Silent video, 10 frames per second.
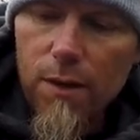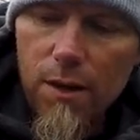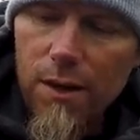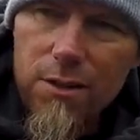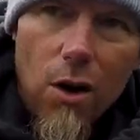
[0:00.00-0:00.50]

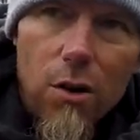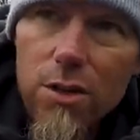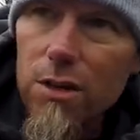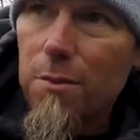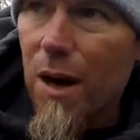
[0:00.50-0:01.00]
and it's all
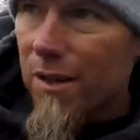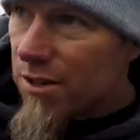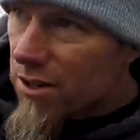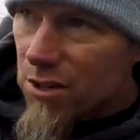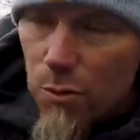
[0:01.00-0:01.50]
just about
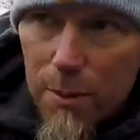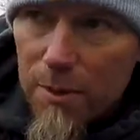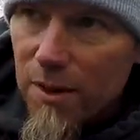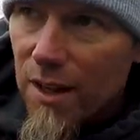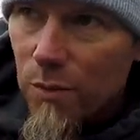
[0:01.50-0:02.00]
just
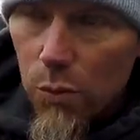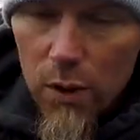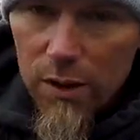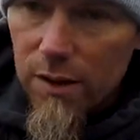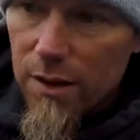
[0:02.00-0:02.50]
sweeping and
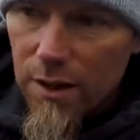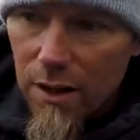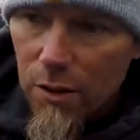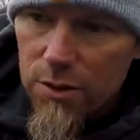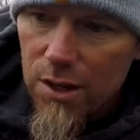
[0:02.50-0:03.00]
reeling and that
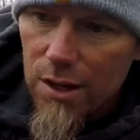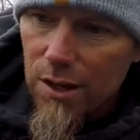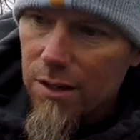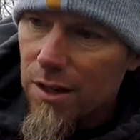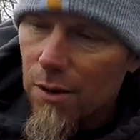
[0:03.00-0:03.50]
hook's going
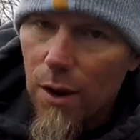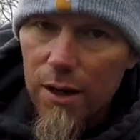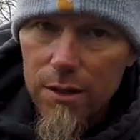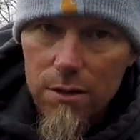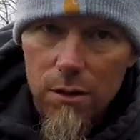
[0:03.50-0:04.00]
to dig right
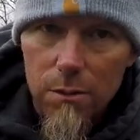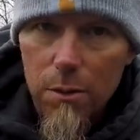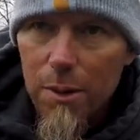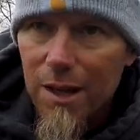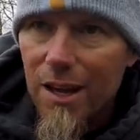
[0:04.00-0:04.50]
in so let me
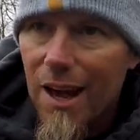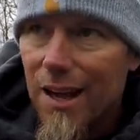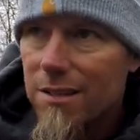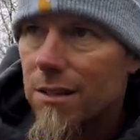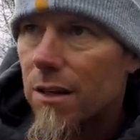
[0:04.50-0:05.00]
make a
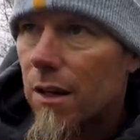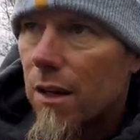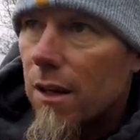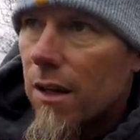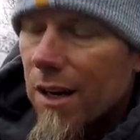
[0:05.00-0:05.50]
cast
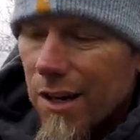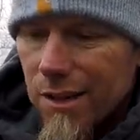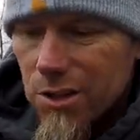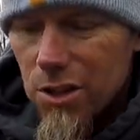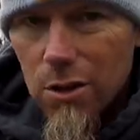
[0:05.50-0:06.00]
and I'll
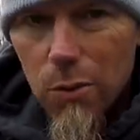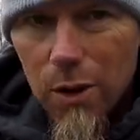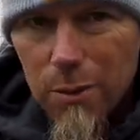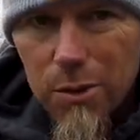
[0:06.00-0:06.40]
kind of show you what I'm